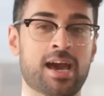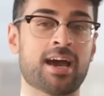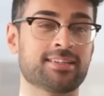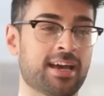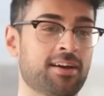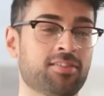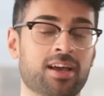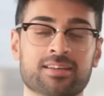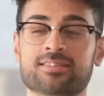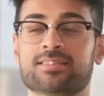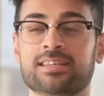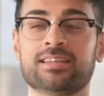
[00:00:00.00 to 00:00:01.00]
had to have like
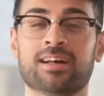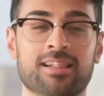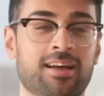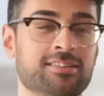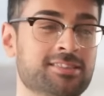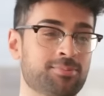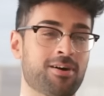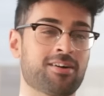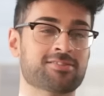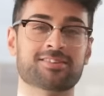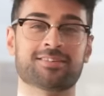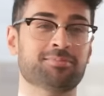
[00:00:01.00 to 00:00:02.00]
seen a
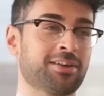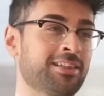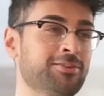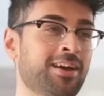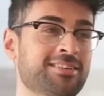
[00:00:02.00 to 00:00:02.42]
lunchbox or something. Like you